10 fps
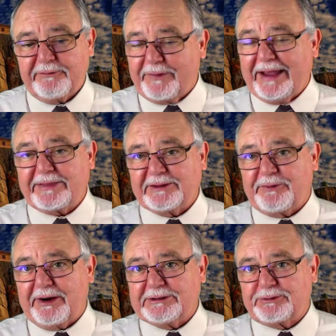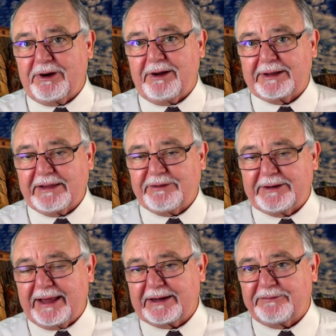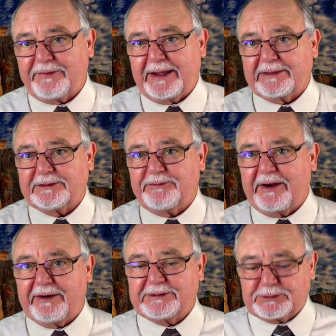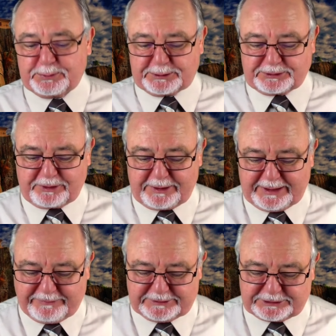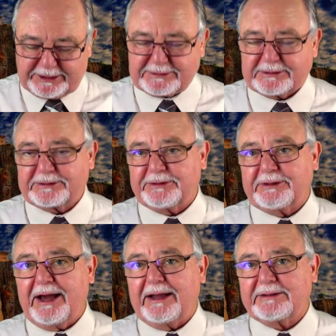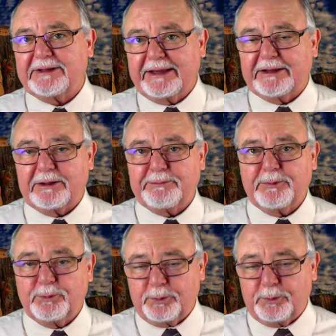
Faith is very strong. Even negative faith is very super strong. Even Jesus could not heal,